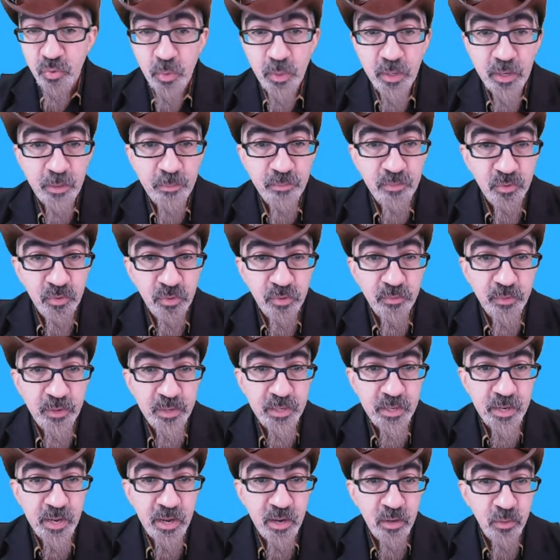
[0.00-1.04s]
what I'm doing right
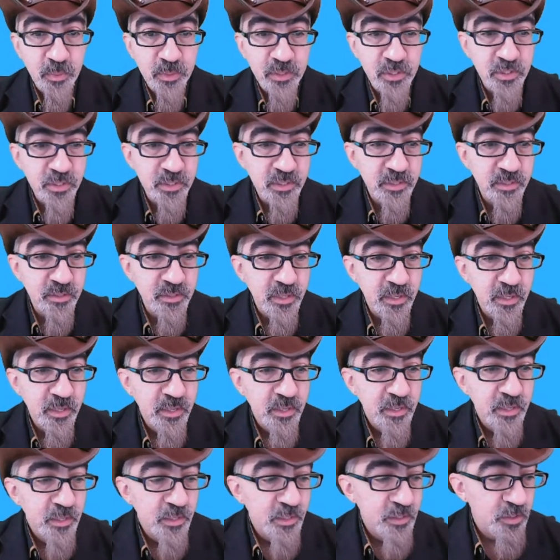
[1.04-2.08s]
now, which is
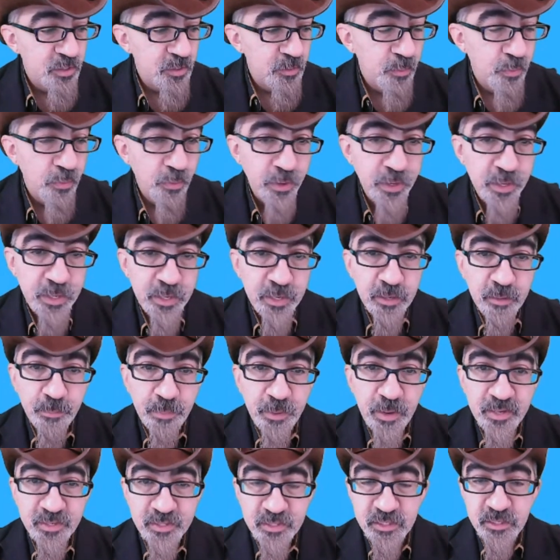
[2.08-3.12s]
to bring
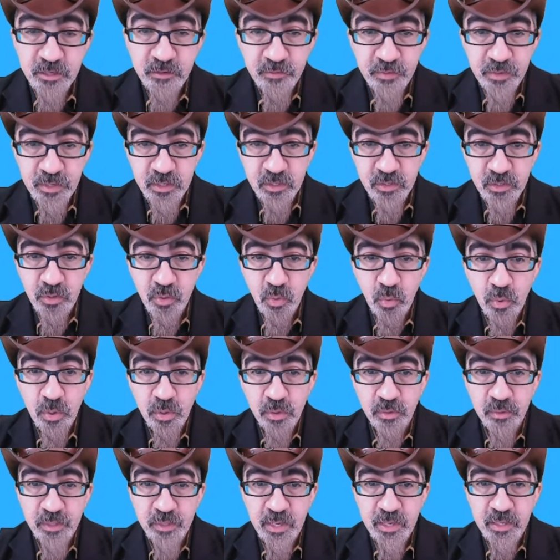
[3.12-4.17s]
positivity to the
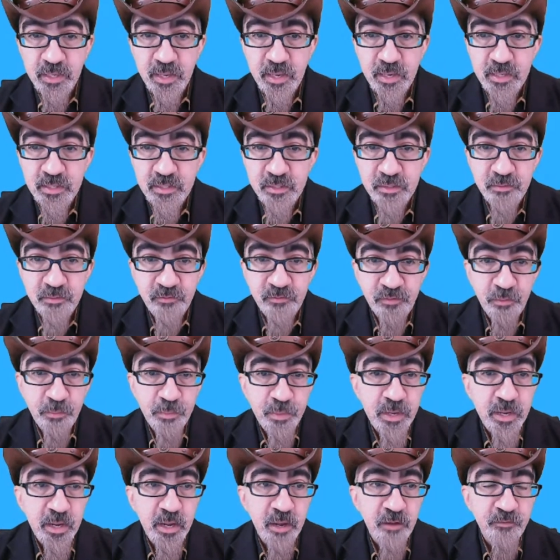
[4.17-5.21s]
world. That is for
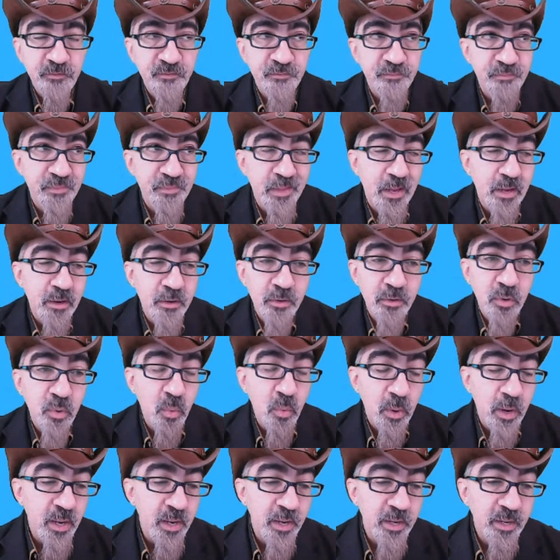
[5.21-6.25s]
me. I don't know
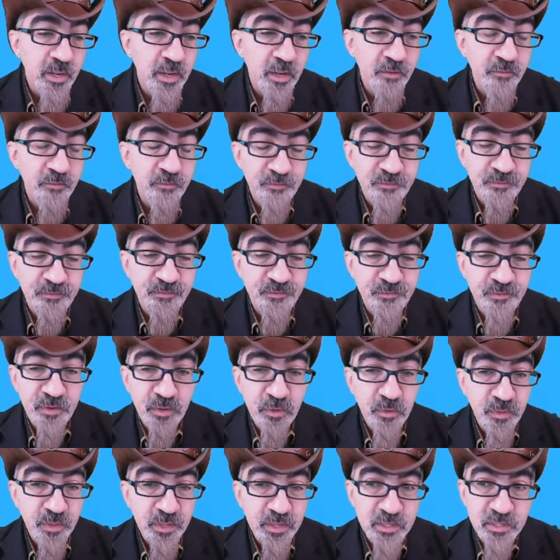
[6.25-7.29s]
why I
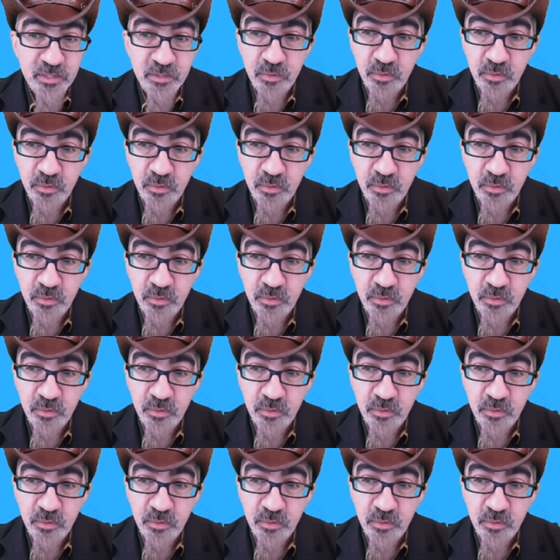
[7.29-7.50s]
feel this,